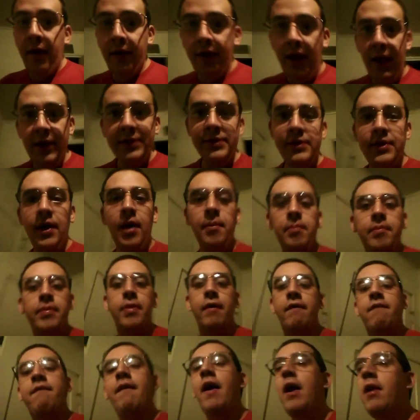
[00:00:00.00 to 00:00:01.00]
Next up,
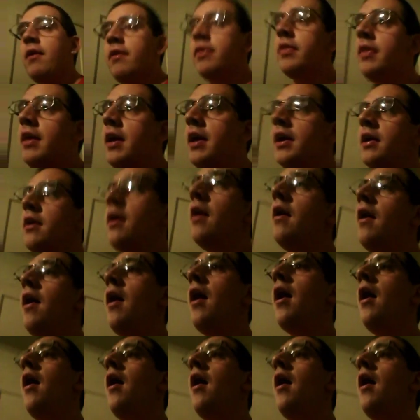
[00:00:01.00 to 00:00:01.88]
the final thing